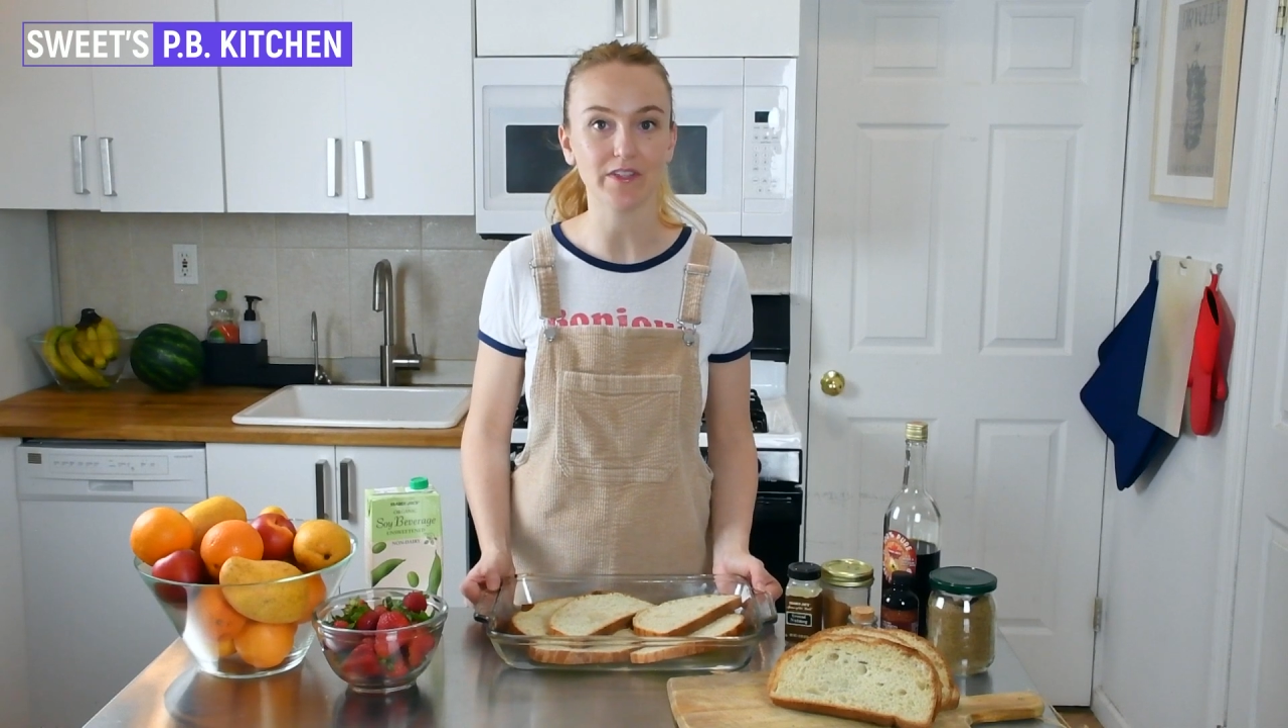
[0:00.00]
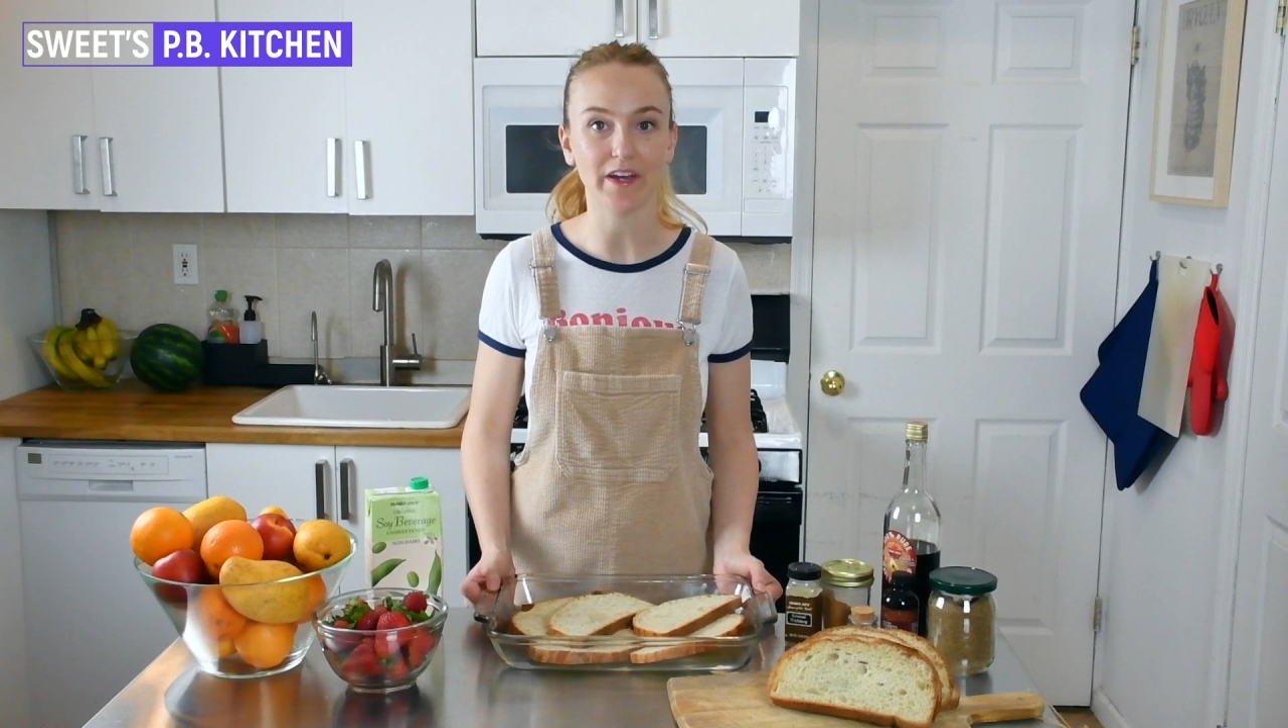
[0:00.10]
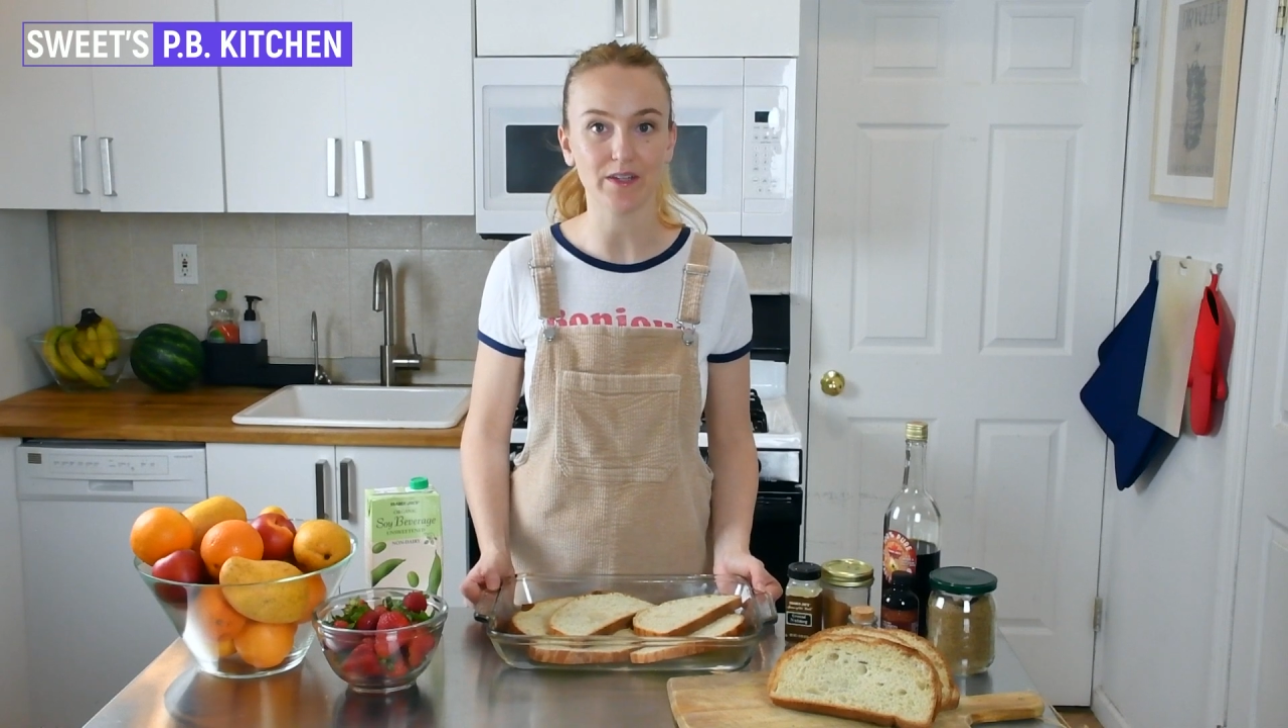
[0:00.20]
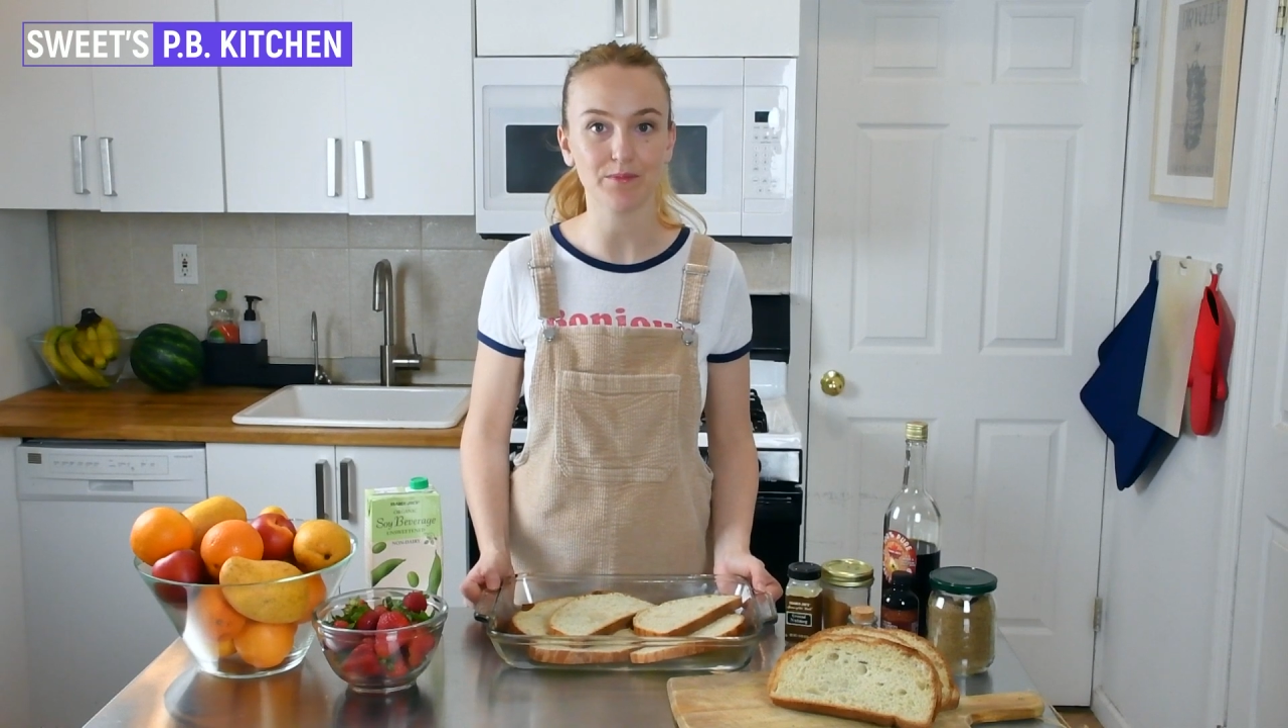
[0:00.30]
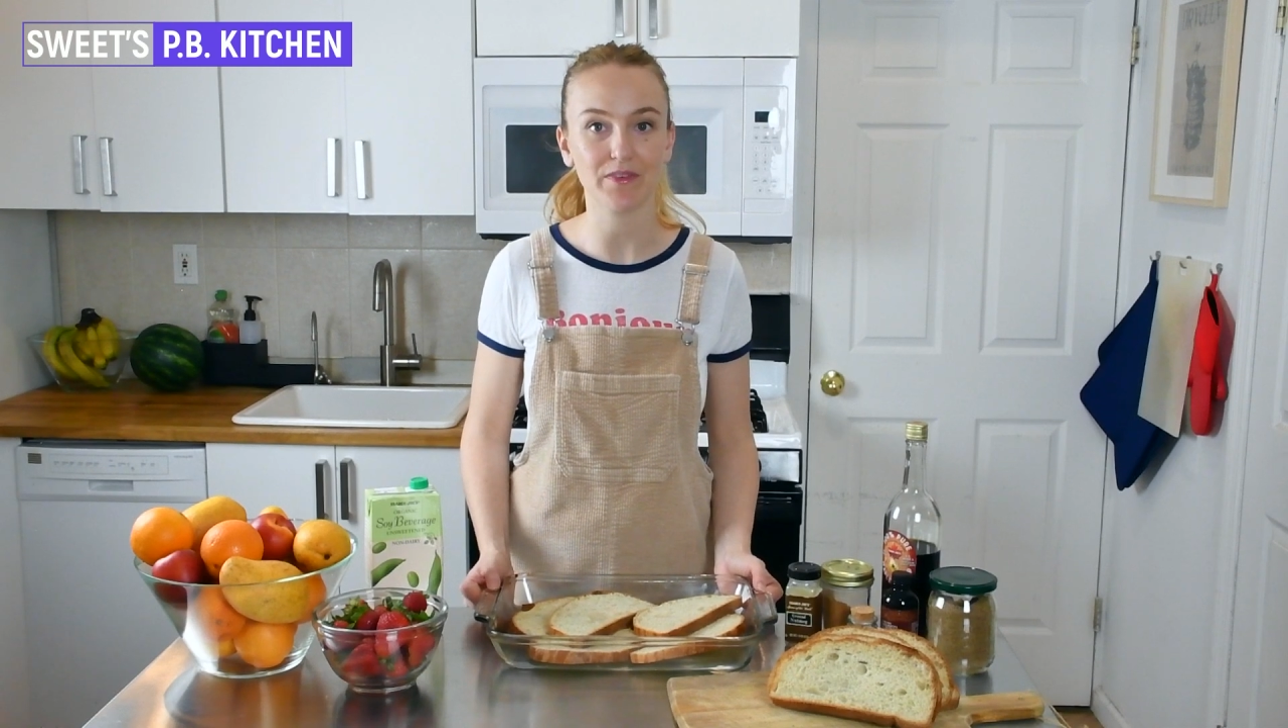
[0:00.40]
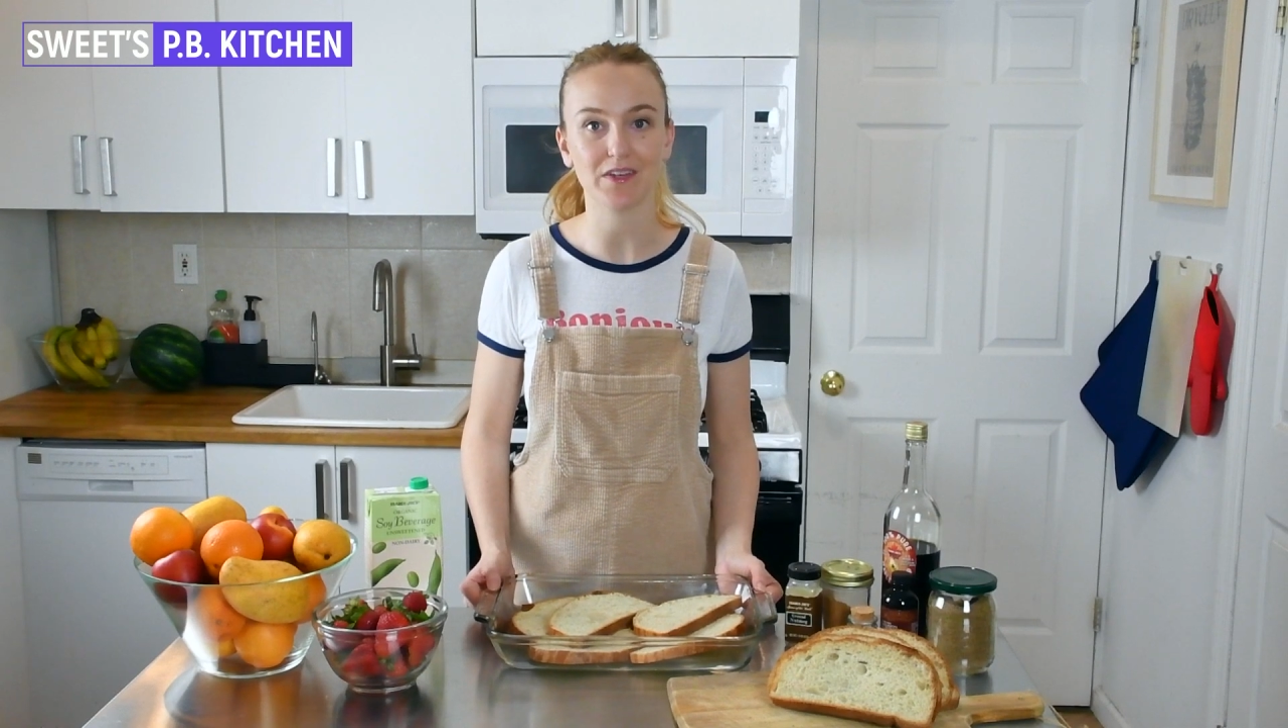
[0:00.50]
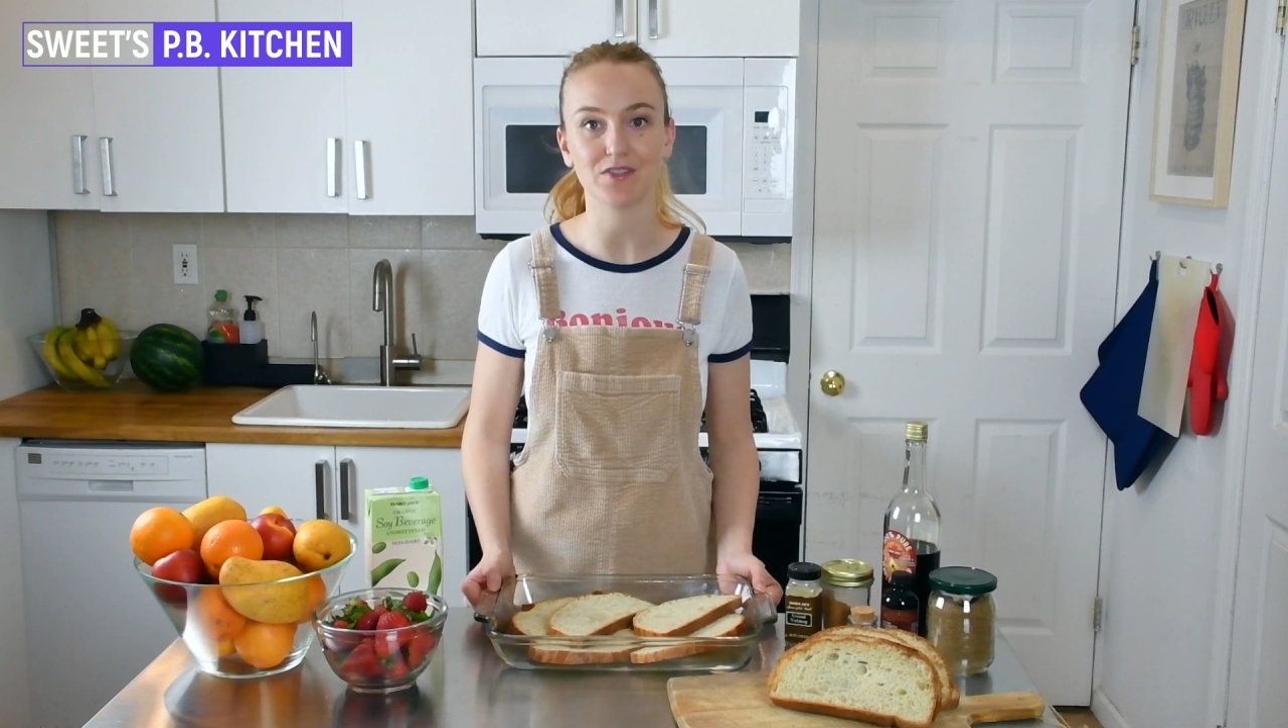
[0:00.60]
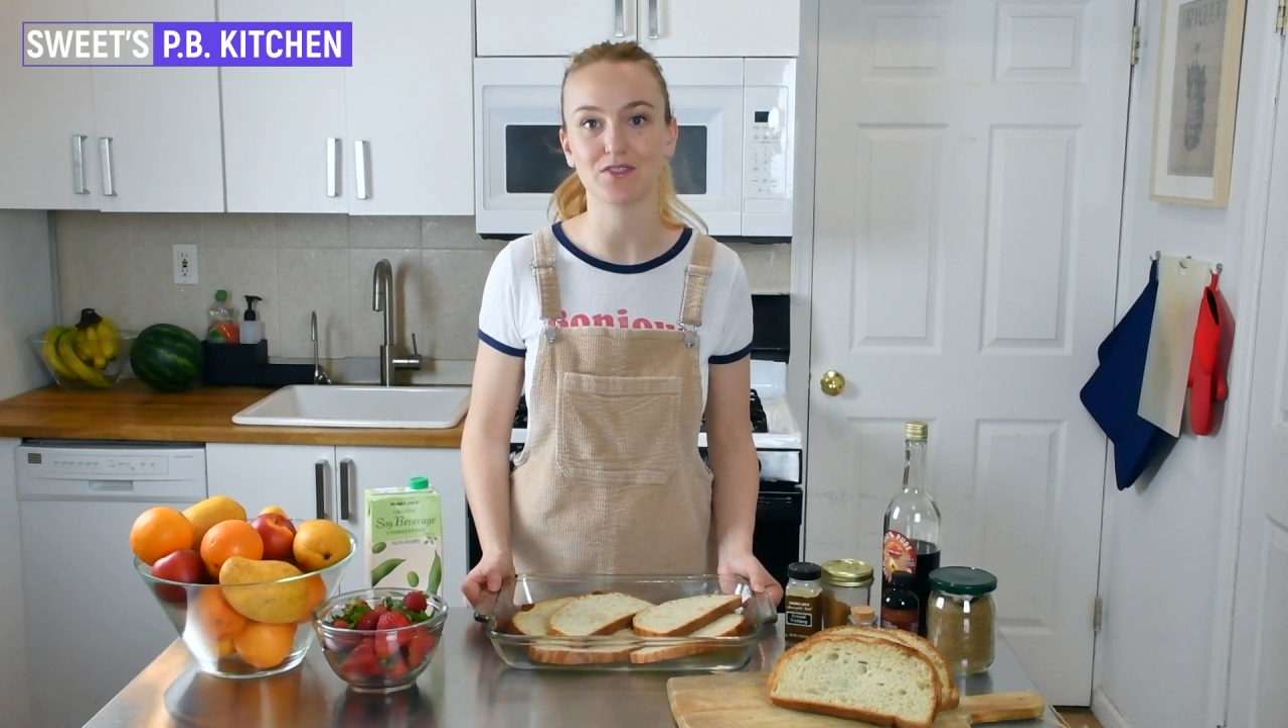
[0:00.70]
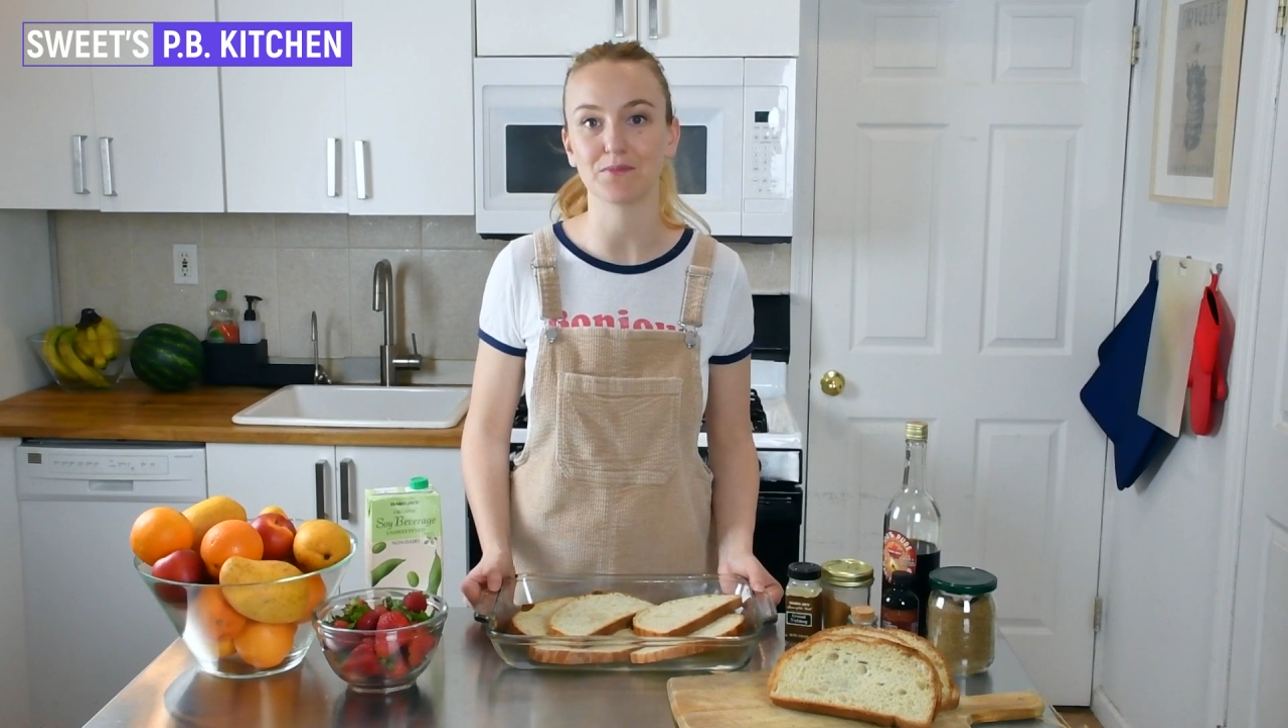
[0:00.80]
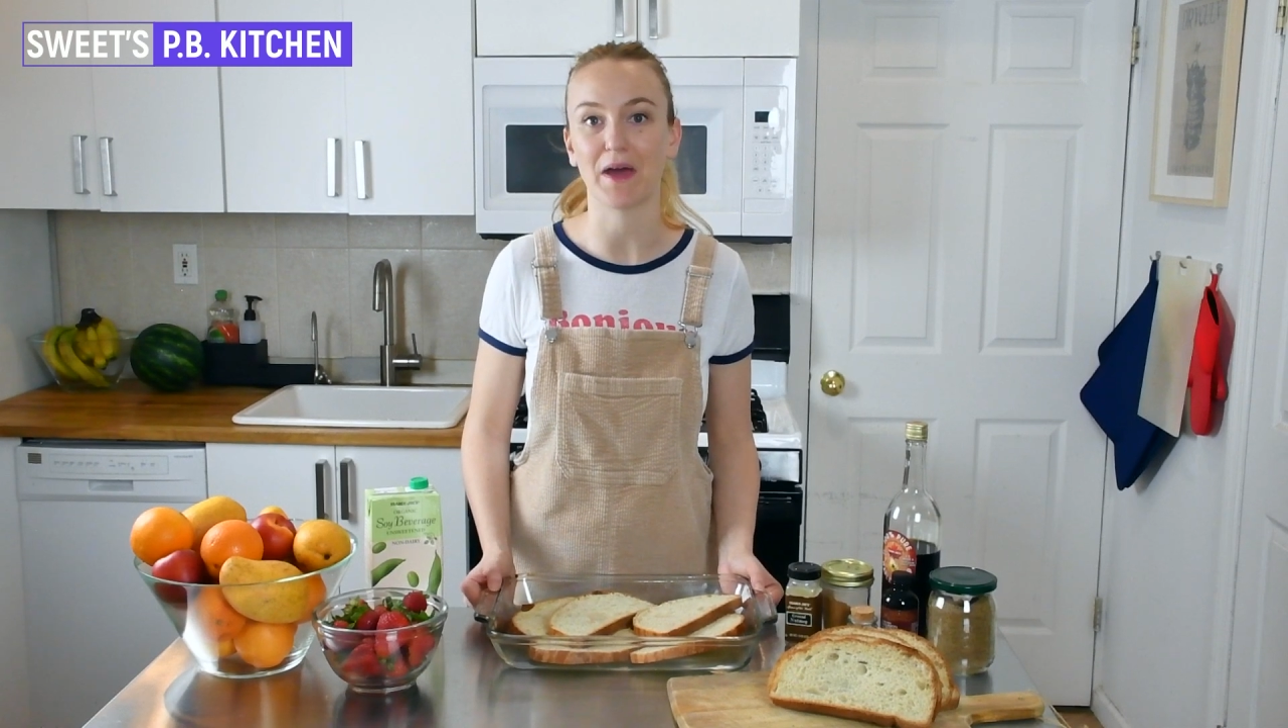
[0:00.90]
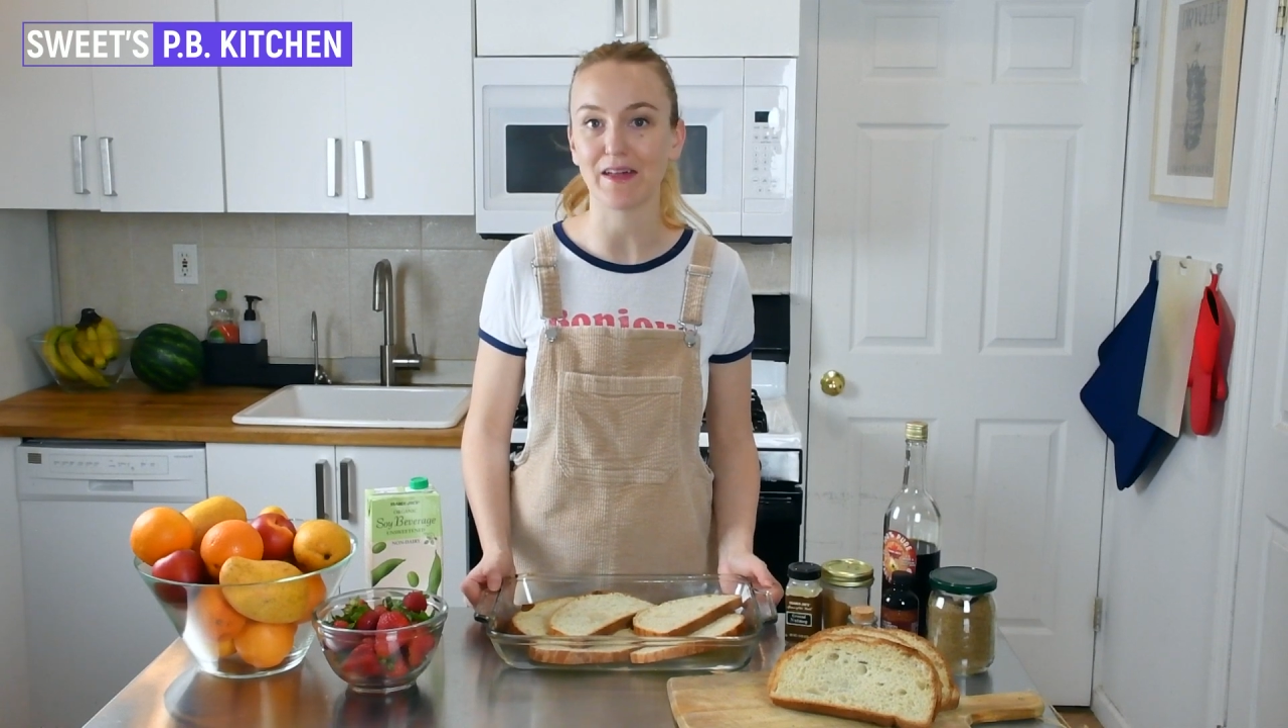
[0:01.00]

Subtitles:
times there's some